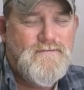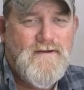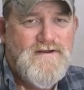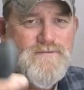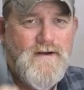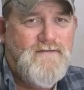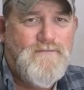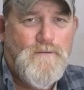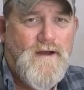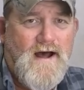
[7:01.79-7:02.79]

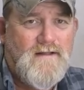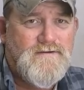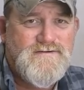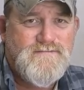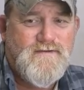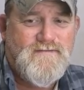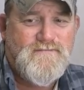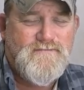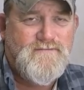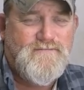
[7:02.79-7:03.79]
$24 with
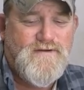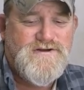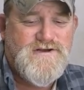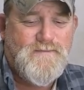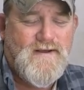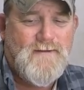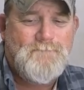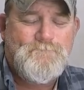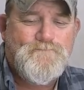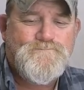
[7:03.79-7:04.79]
free shipping,
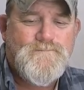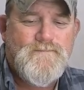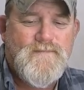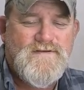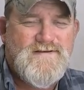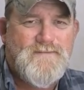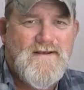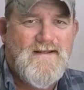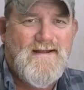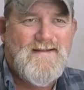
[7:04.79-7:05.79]

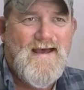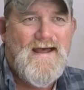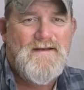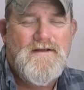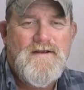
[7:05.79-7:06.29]
something like that.